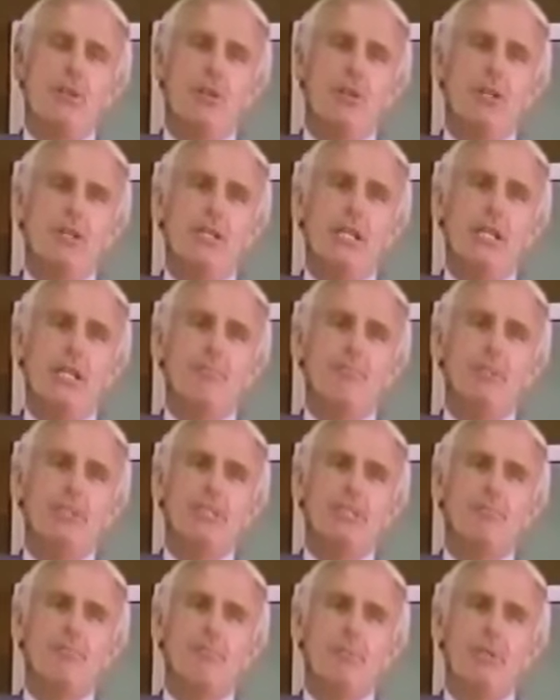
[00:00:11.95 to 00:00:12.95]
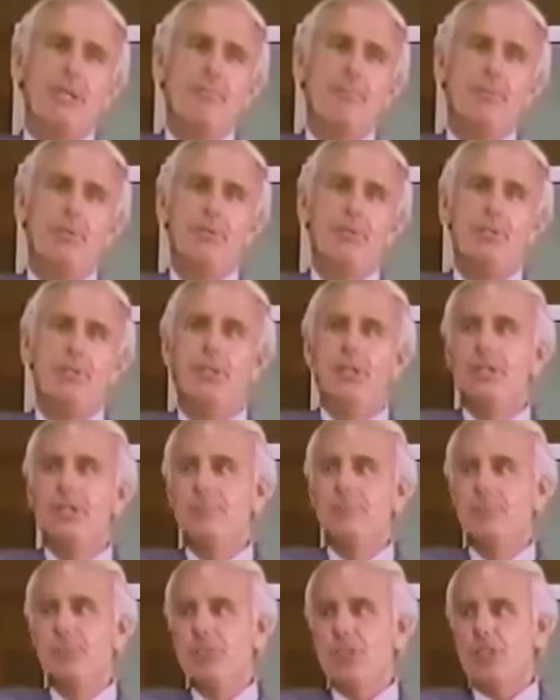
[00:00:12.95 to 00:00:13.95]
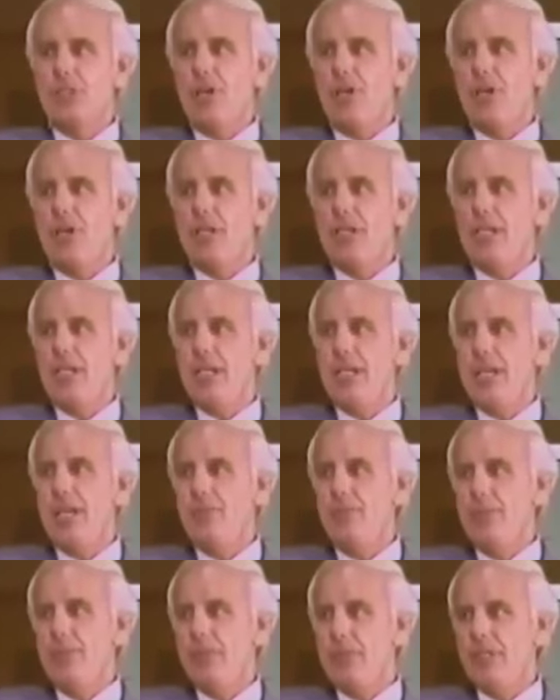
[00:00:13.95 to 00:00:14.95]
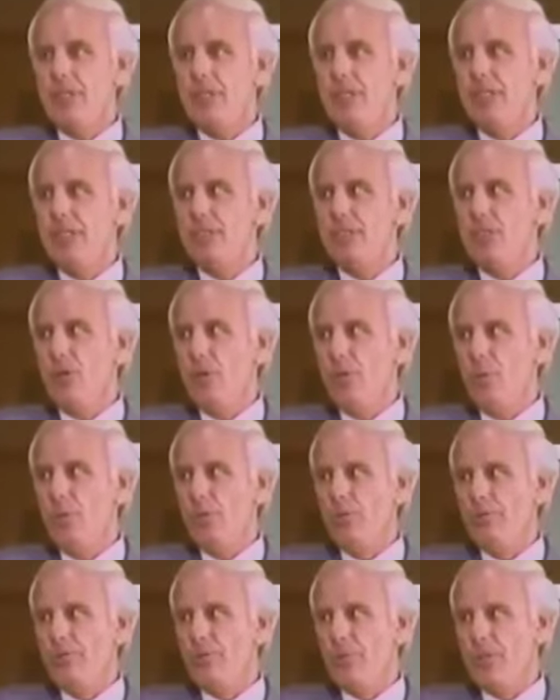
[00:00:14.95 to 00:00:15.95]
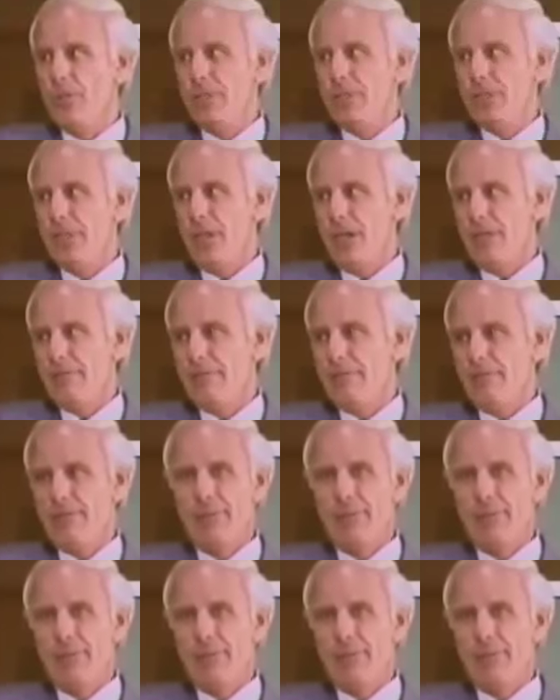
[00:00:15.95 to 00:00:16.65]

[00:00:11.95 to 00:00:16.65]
On that piece of paper, Mr. Carnegie had written his goal for his life,